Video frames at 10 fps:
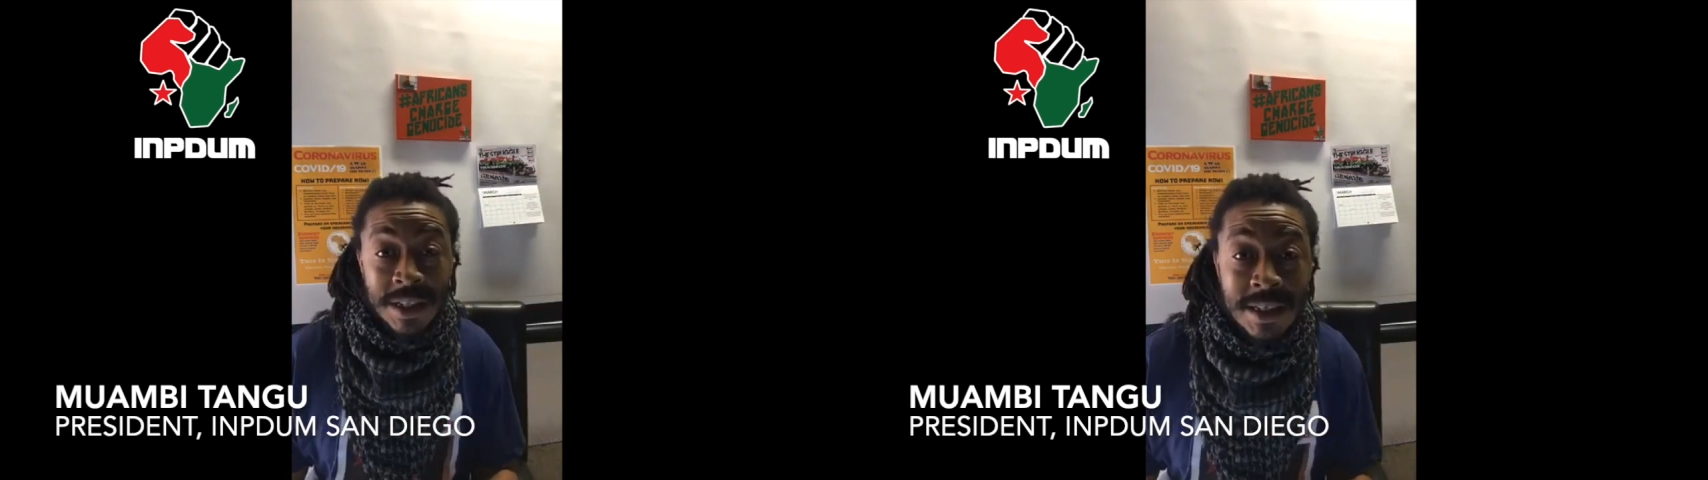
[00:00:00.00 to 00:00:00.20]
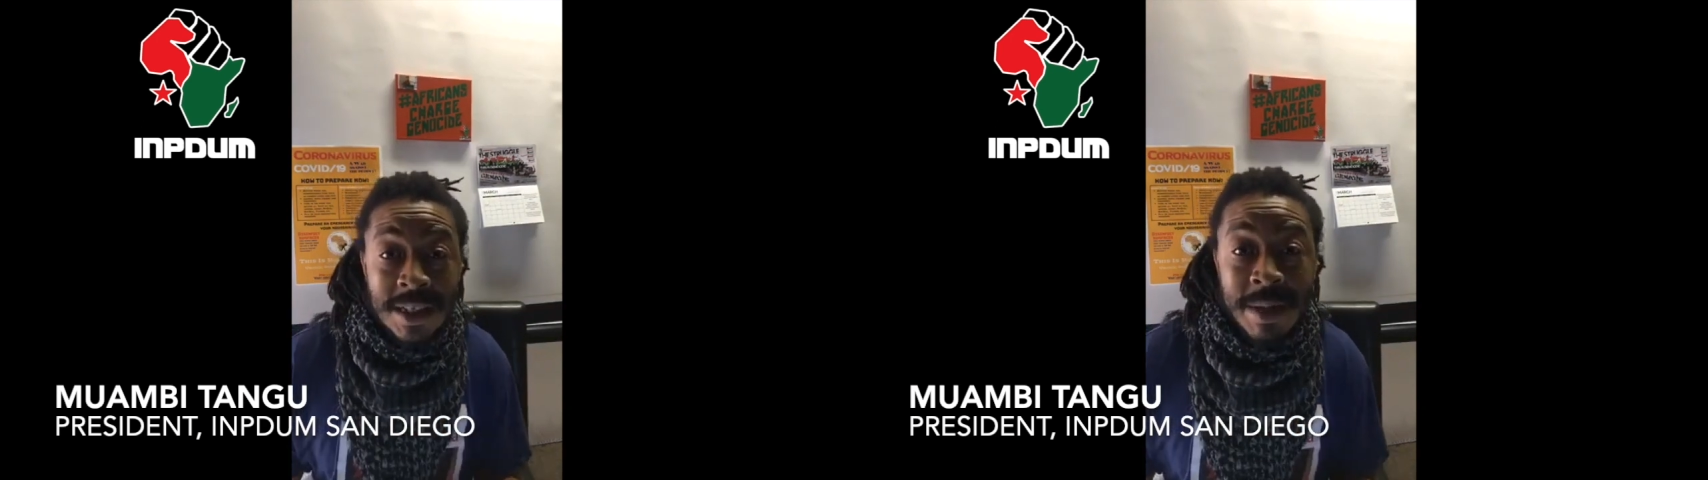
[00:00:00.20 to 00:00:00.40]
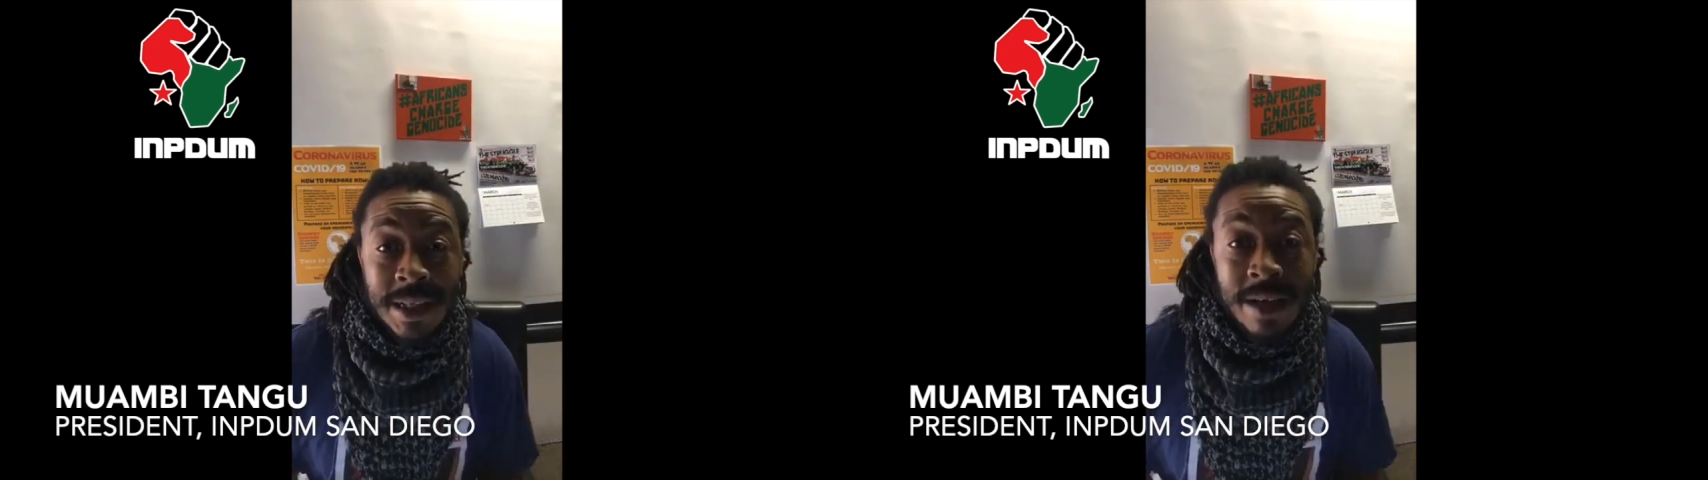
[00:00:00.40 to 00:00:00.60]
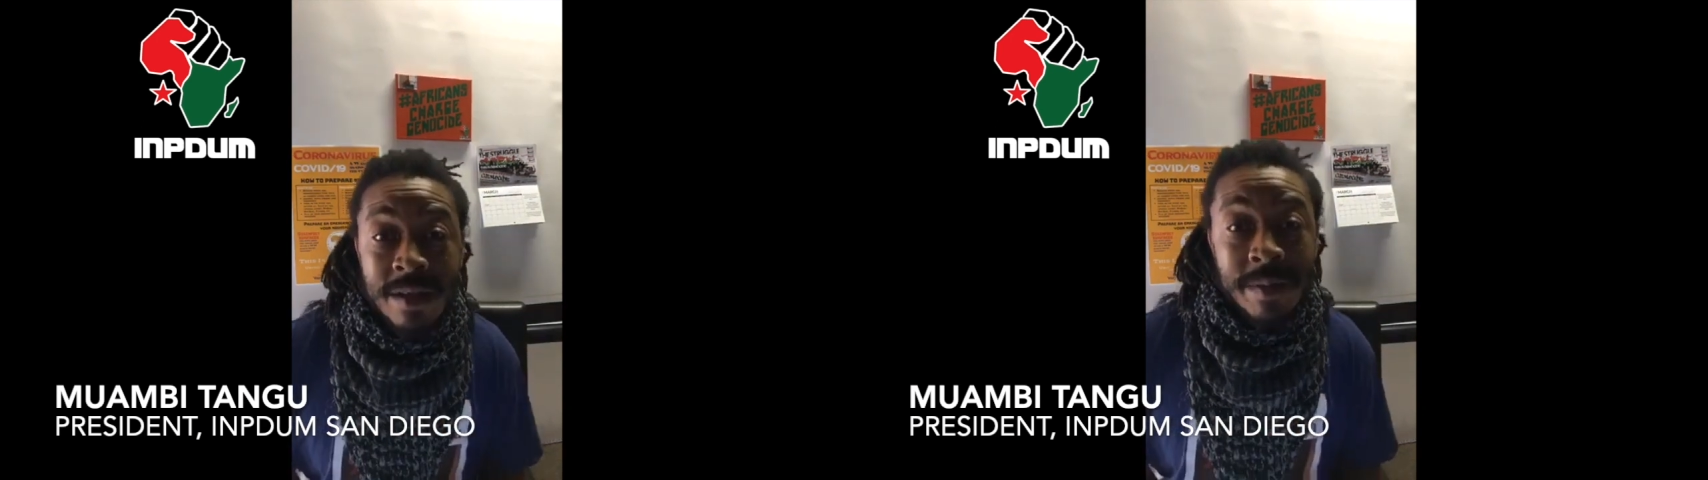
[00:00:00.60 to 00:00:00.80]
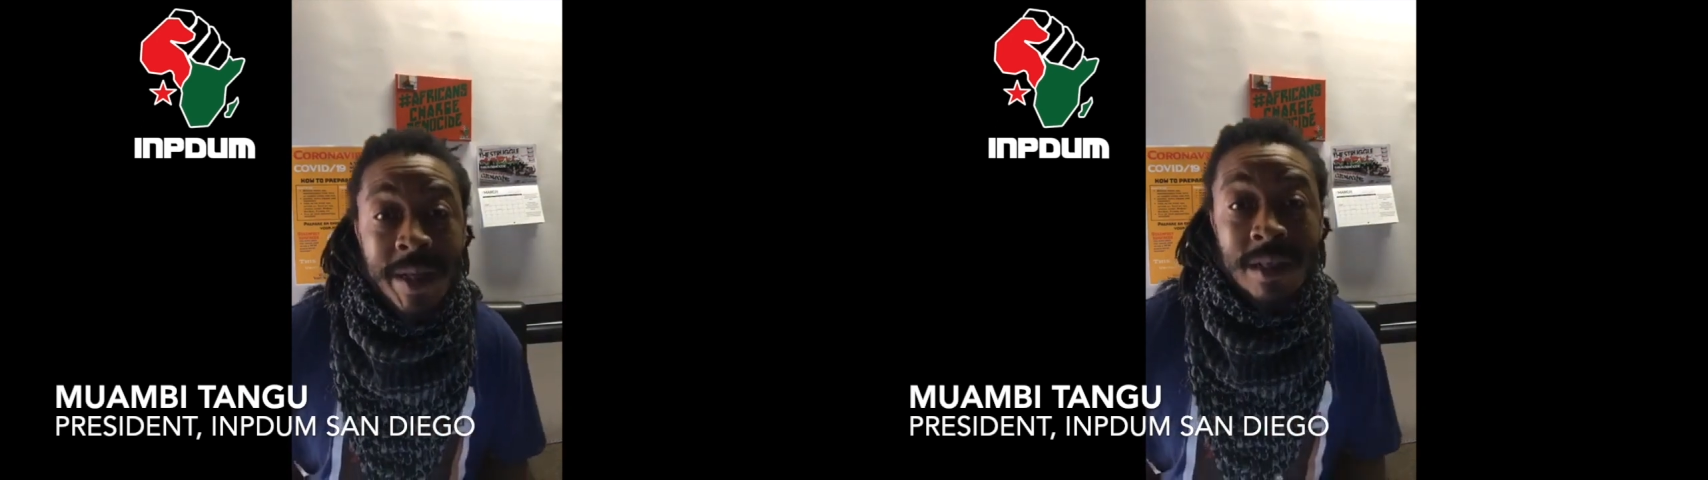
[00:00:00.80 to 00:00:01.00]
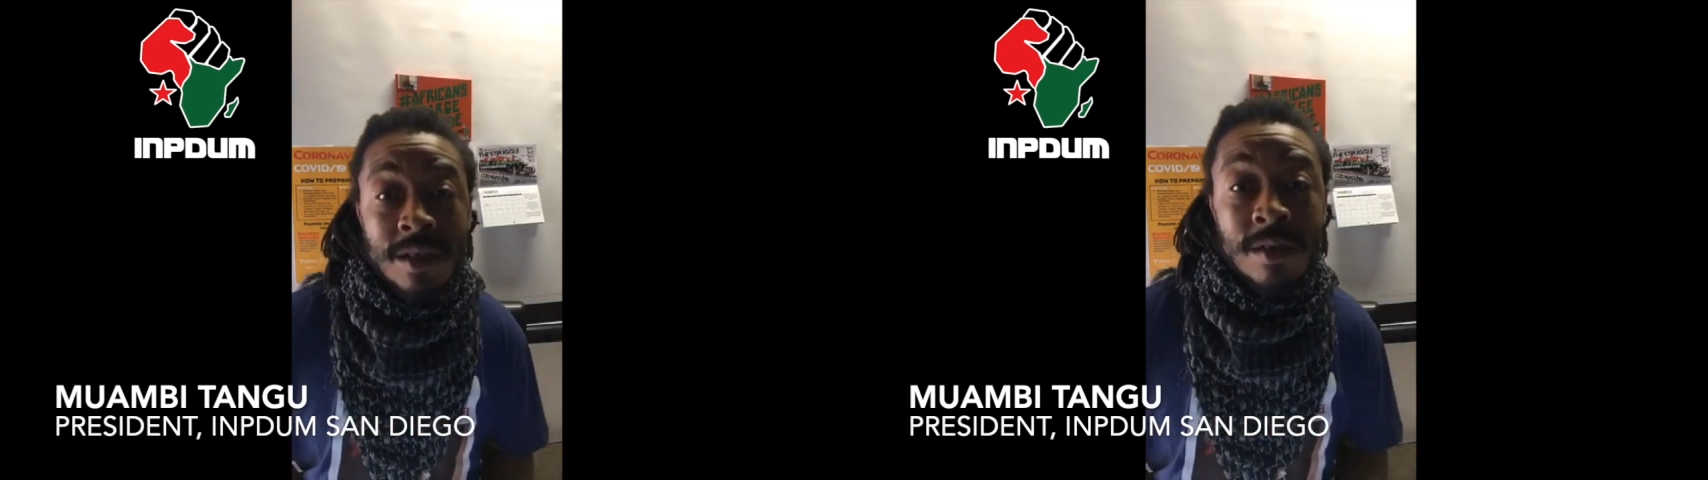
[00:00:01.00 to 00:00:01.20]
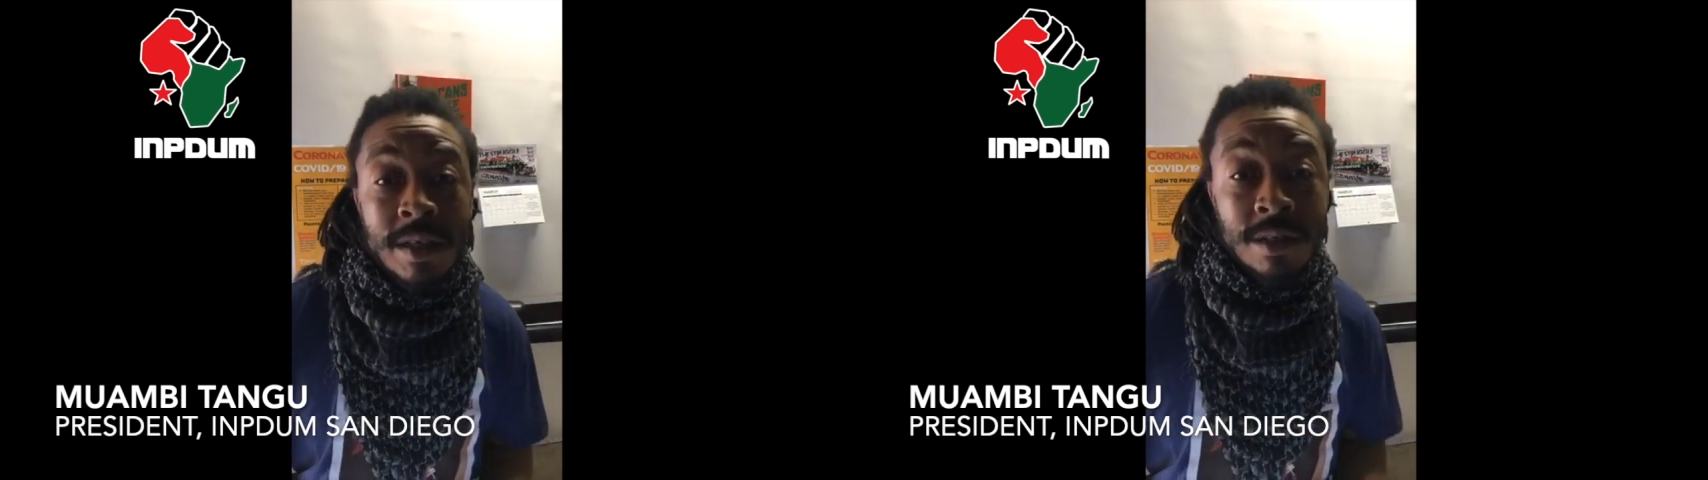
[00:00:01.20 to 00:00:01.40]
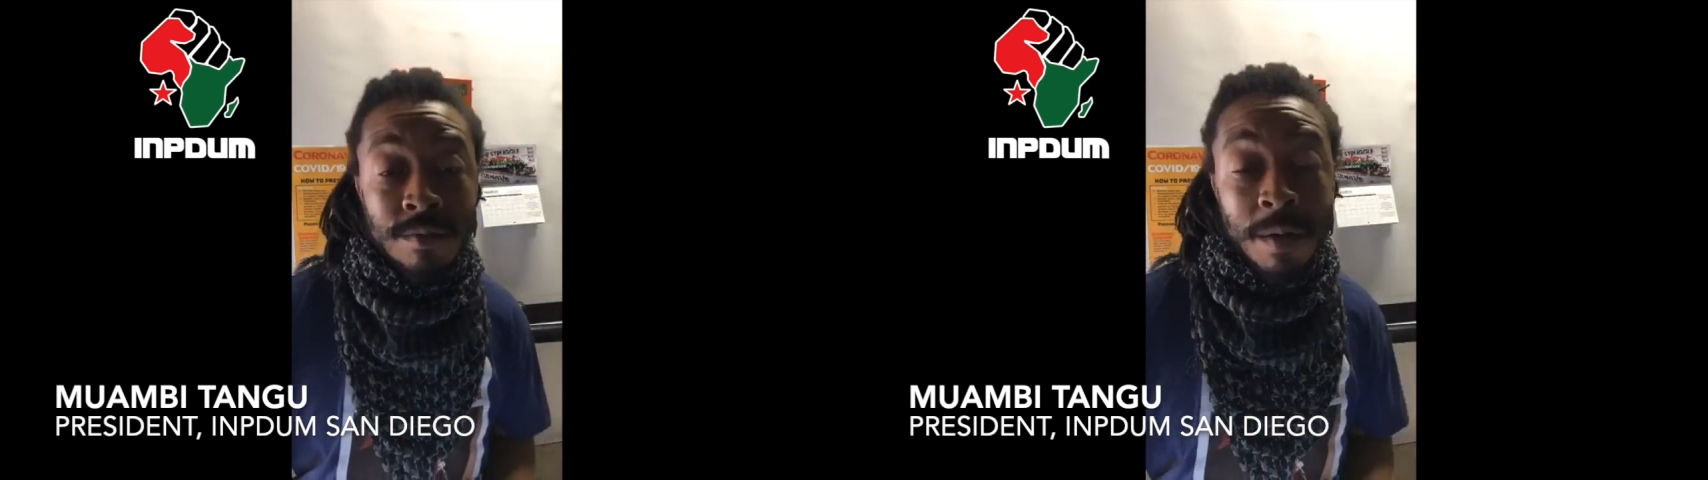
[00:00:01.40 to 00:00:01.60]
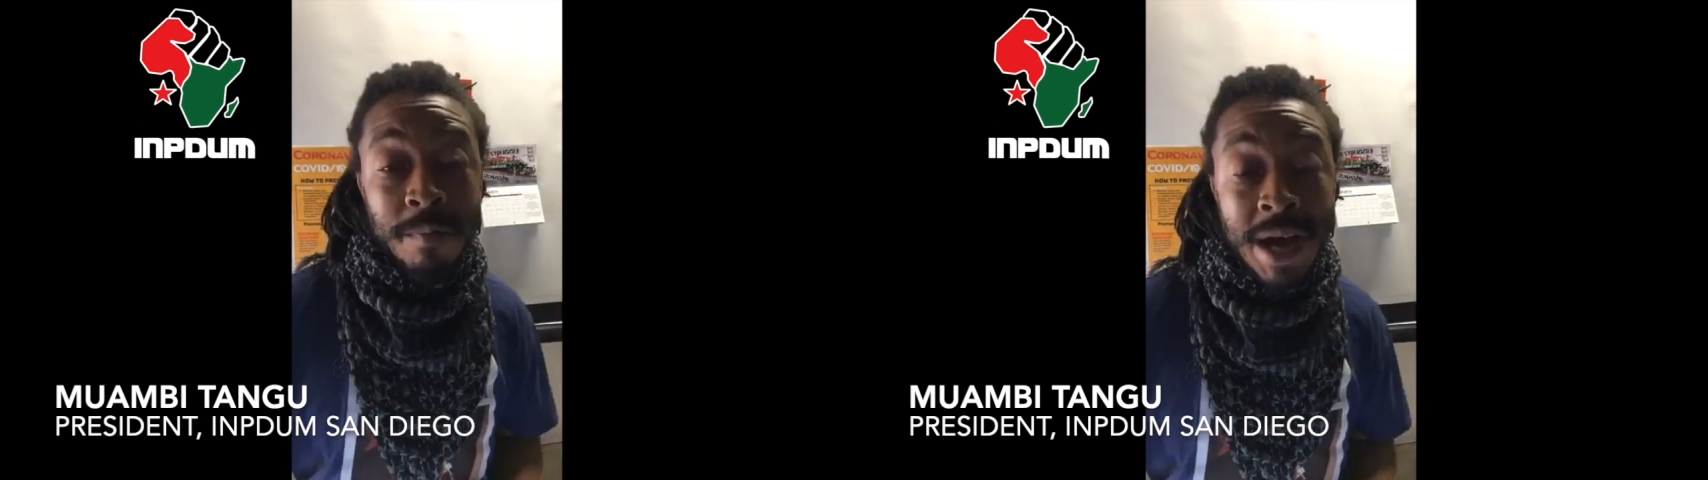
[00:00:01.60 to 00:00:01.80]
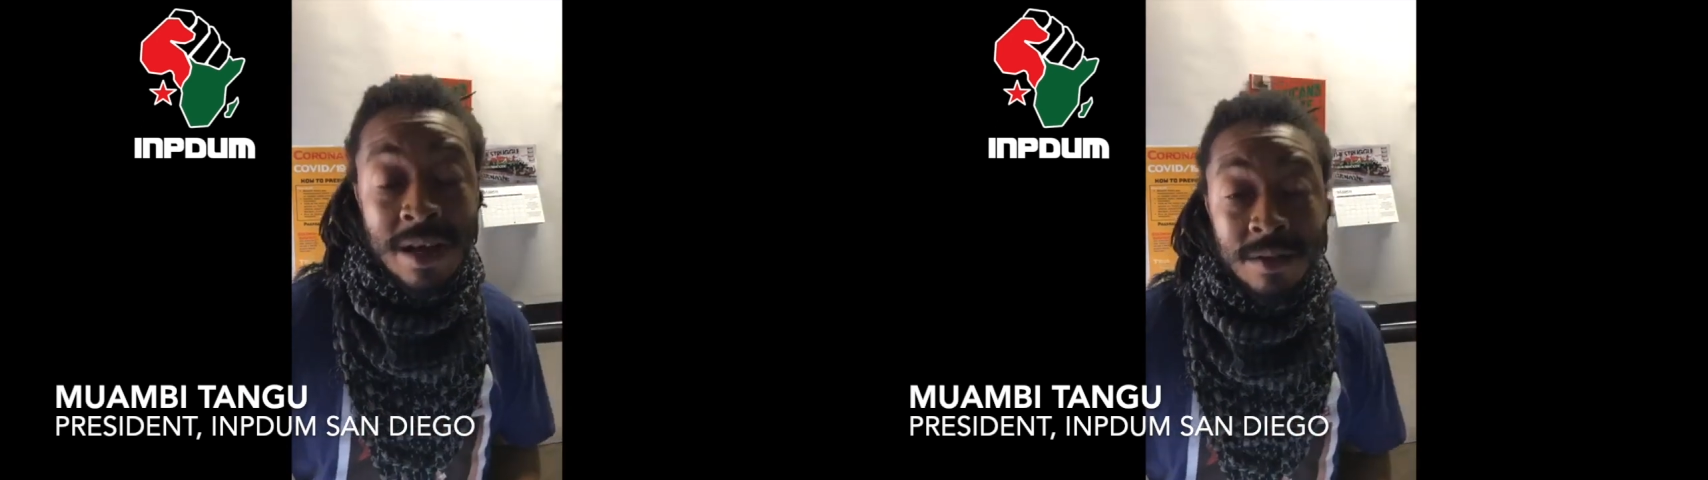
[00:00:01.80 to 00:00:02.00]
it seemed like they was about to go into a
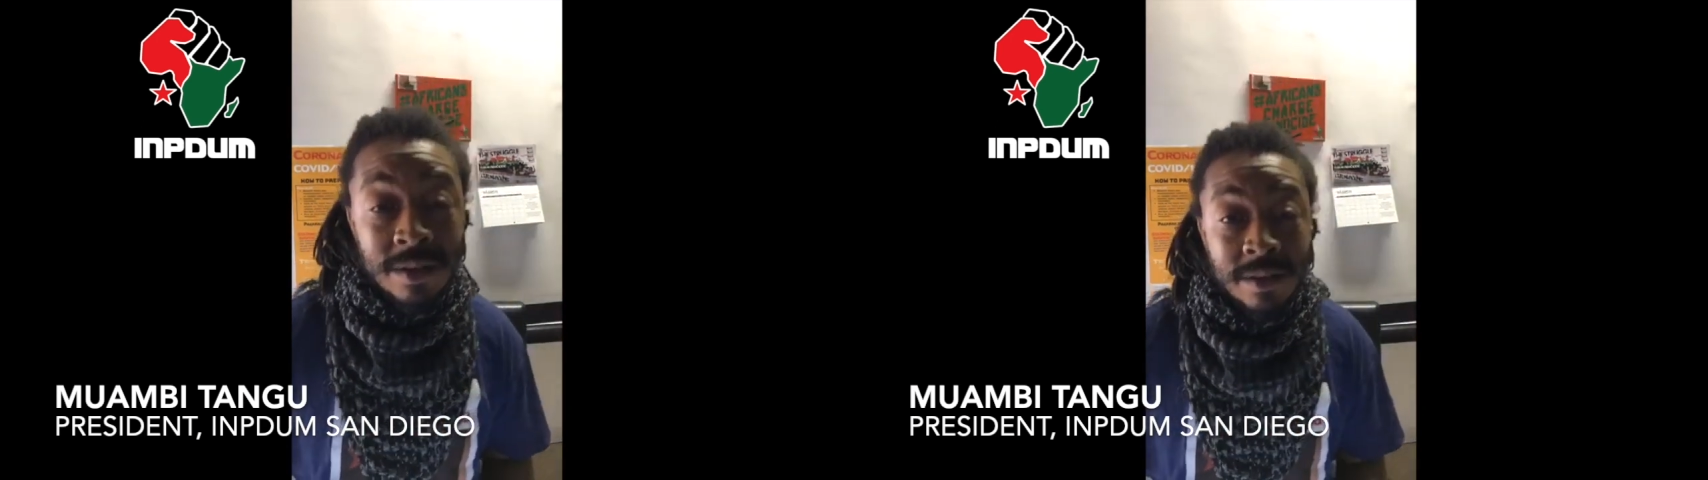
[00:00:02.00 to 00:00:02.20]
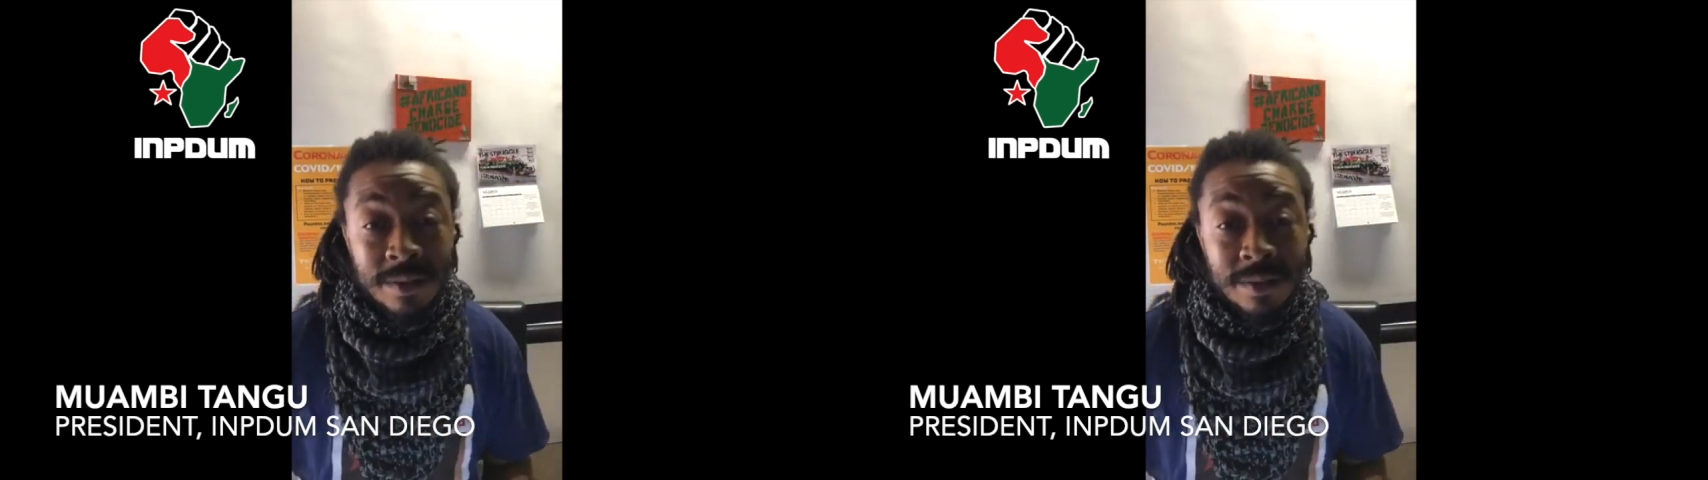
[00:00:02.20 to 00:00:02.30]
battle.